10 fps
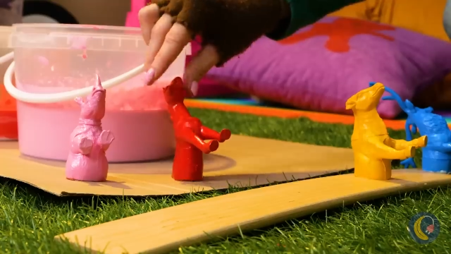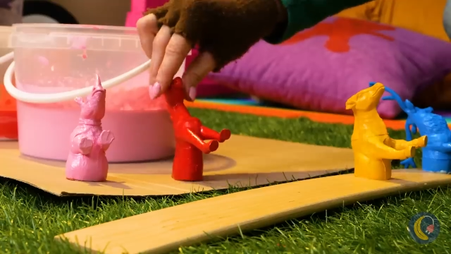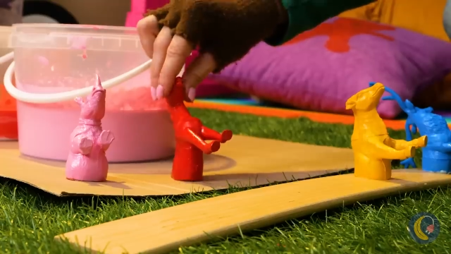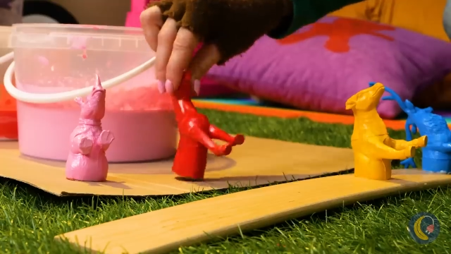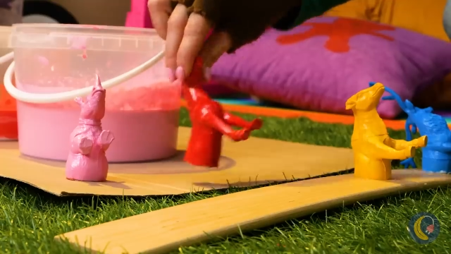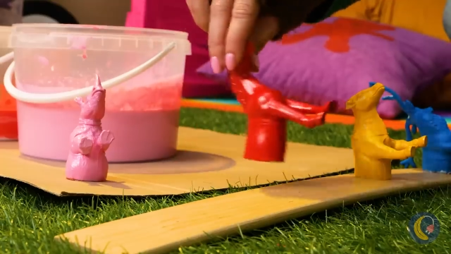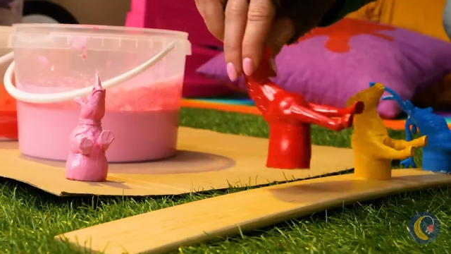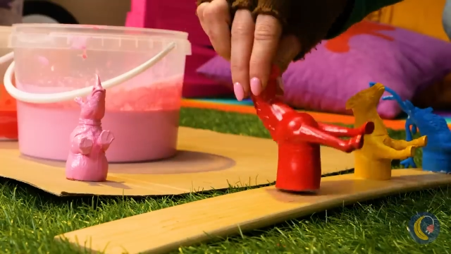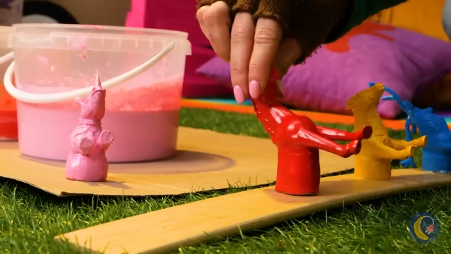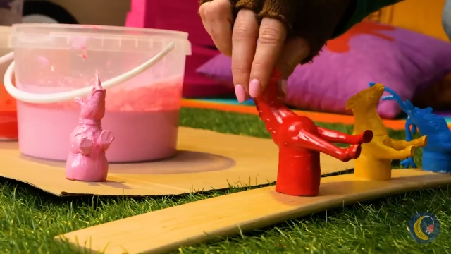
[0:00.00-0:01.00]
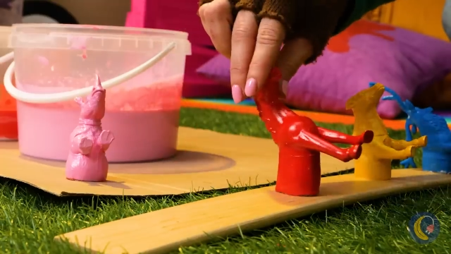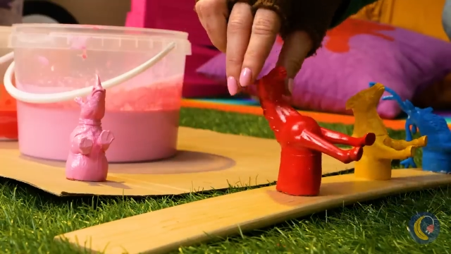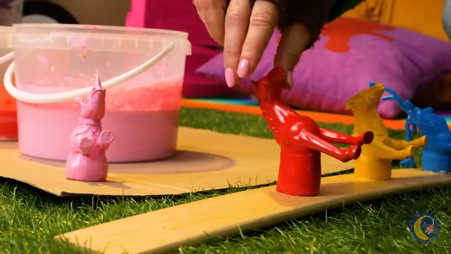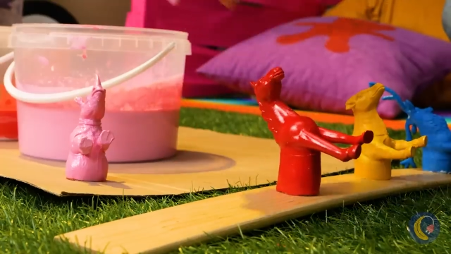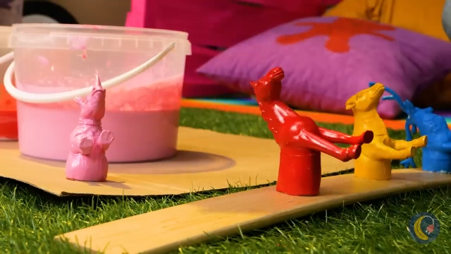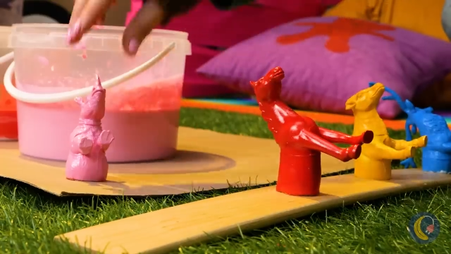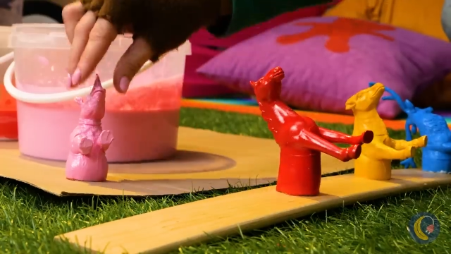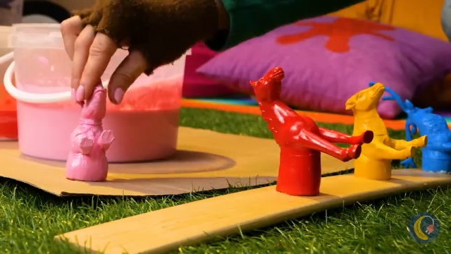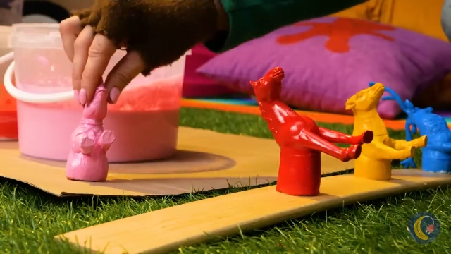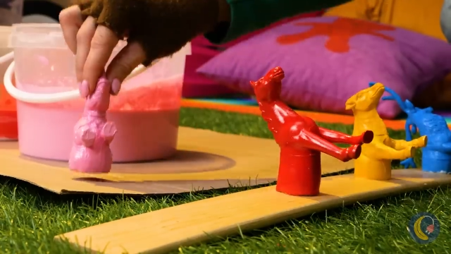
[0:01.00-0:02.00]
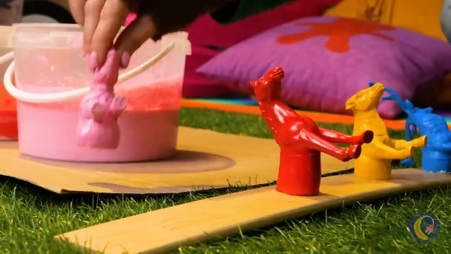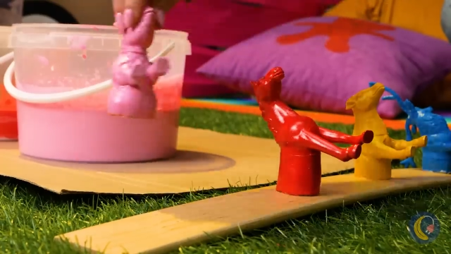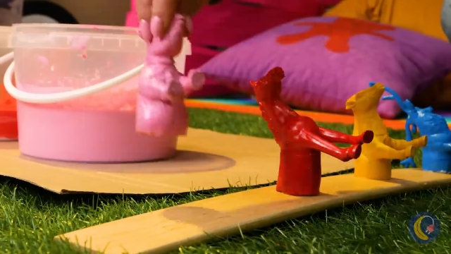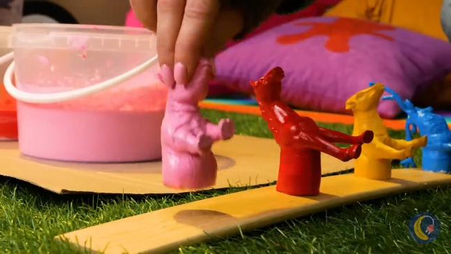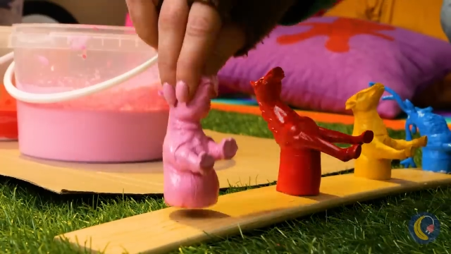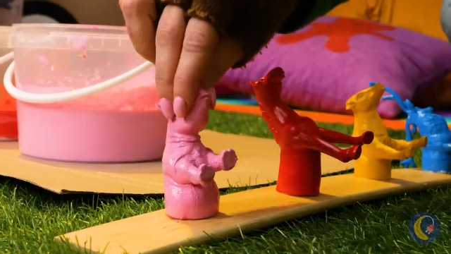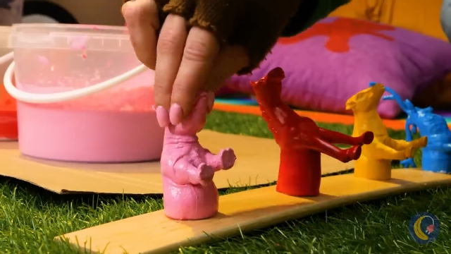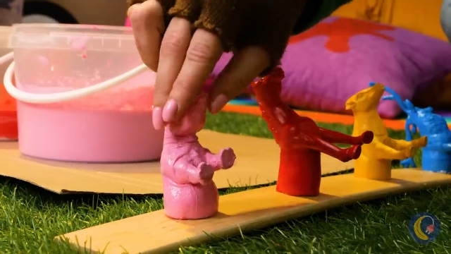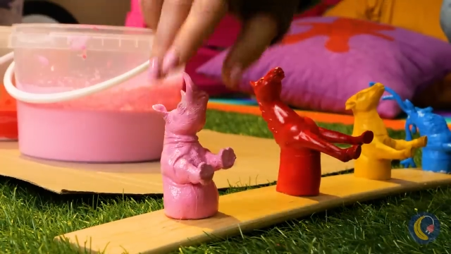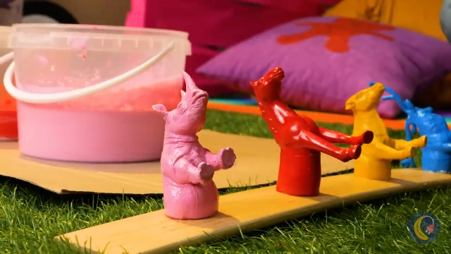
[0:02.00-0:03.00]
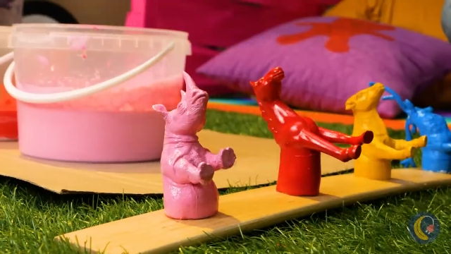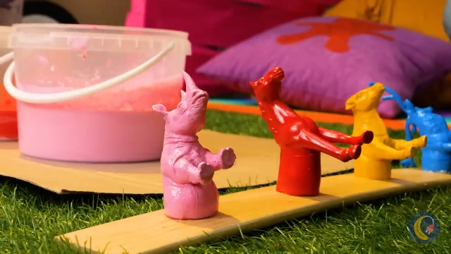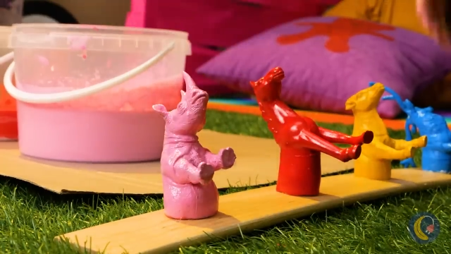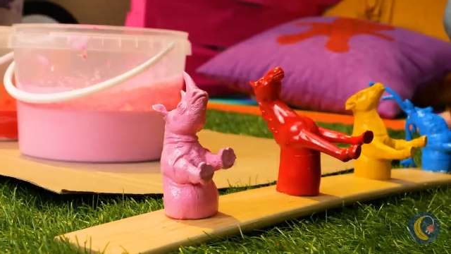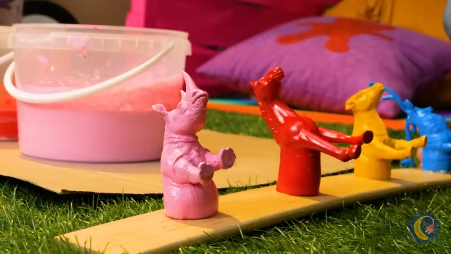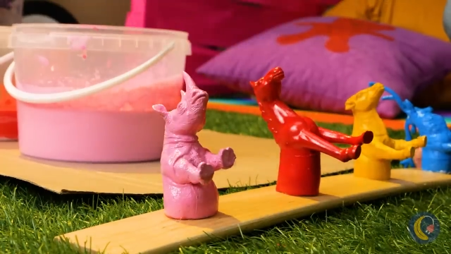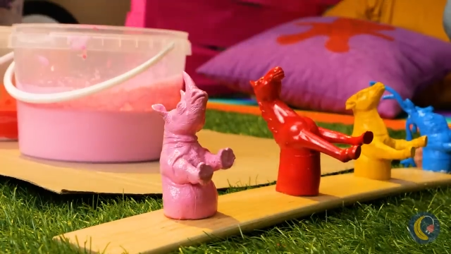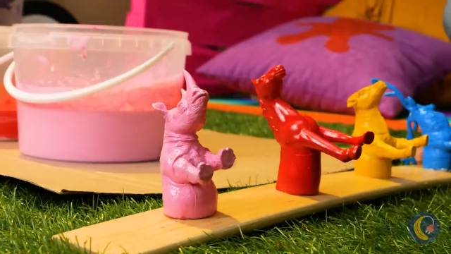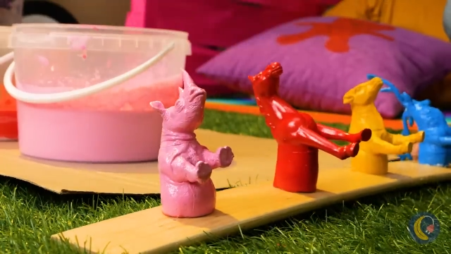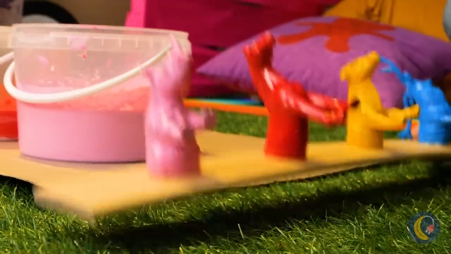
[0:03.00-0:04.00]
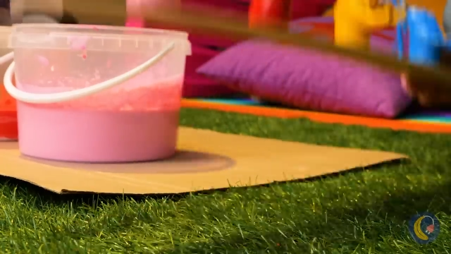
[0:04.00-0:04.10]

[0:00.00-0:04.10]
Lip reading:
Nobody's mouth can be seen.